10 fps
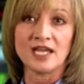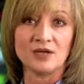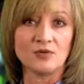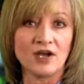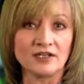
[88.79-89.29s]

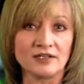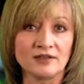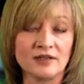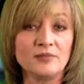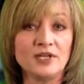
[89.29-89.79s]
Wadden,
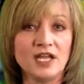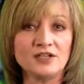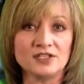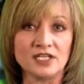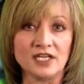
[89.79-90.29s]

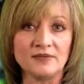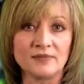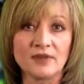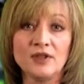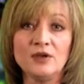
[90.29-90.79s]
PhD,
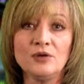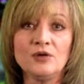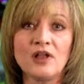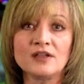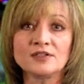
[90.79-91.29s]
who will
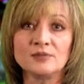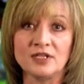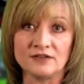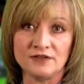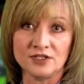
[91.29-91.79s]
also be a
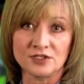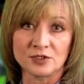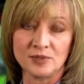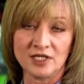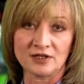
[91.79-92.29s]
featured
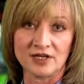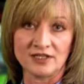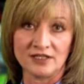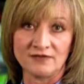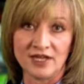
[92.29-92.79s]
speaker at the
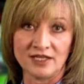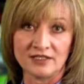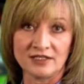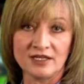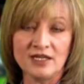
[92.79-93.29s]
event,
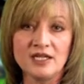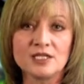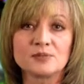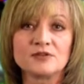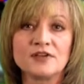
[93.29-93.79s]
is
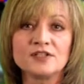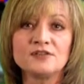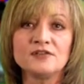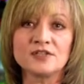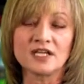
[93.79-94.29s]
professor
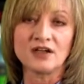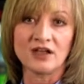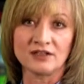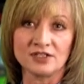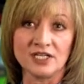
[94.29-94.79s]
of
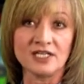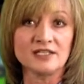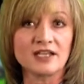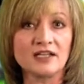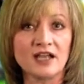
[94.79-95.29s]
psychology in
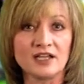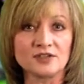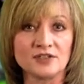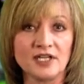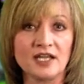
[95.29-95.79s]

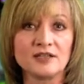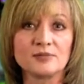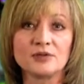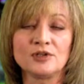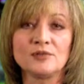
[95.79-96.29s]
psychiatry at the
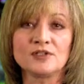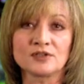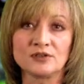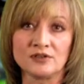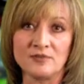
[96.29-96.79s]
Perelman
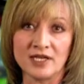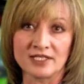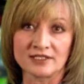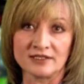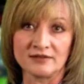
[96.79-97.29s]
School of
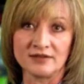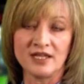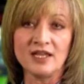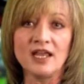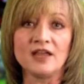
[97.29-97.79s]
Medicine
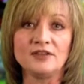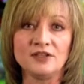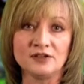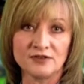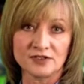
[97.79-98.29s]
at the
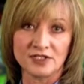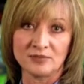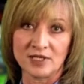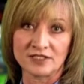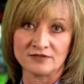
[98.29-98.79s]
University of
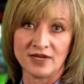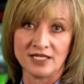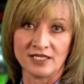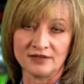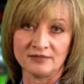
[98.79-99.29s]

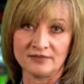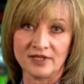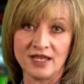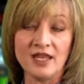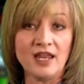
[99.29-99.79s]
Pennsylvania
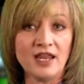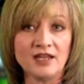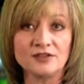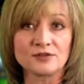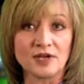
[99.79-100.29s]
and
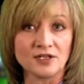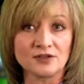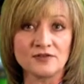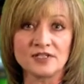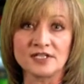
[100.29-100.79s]
director of
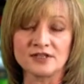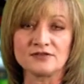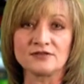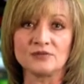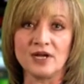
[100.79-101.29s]
the Center
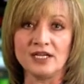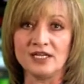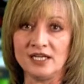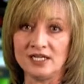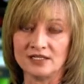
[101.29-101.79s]
for Weight and
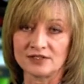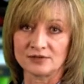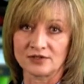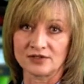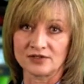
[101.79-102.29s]
Eating
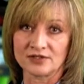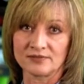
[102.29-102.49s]
Disorders.